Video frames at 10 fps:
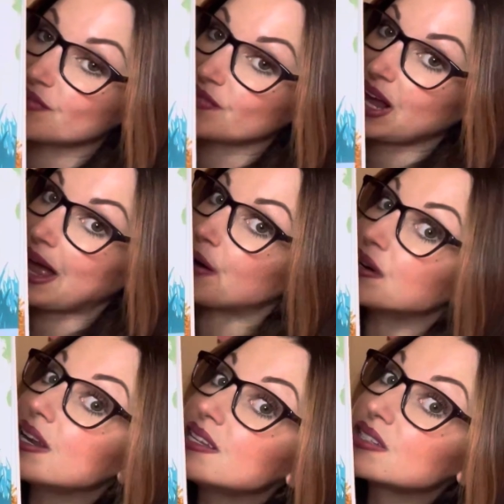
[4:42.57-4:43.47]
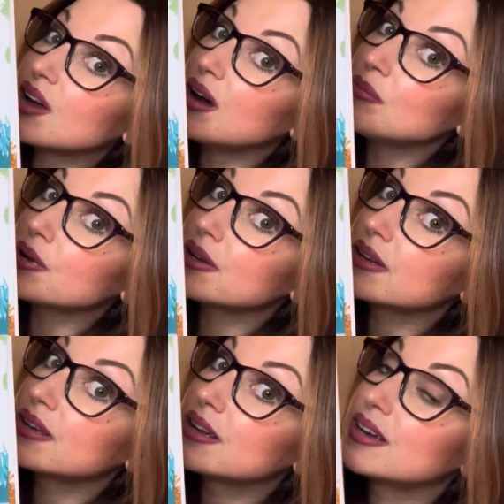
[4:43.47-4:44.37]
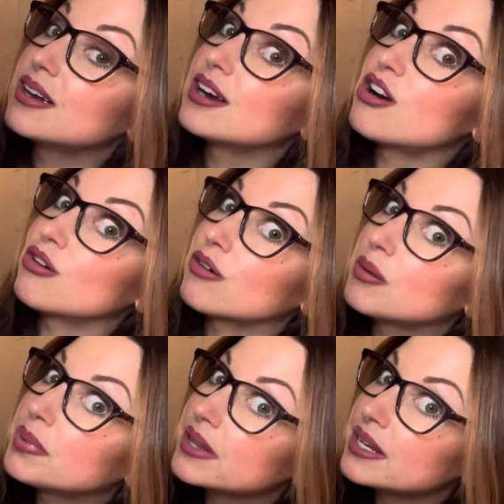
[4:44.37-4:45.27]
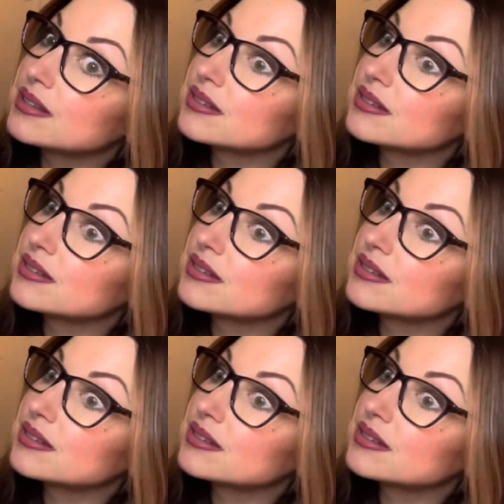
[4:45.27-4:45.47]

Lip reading: How did he stomp? Grumpily.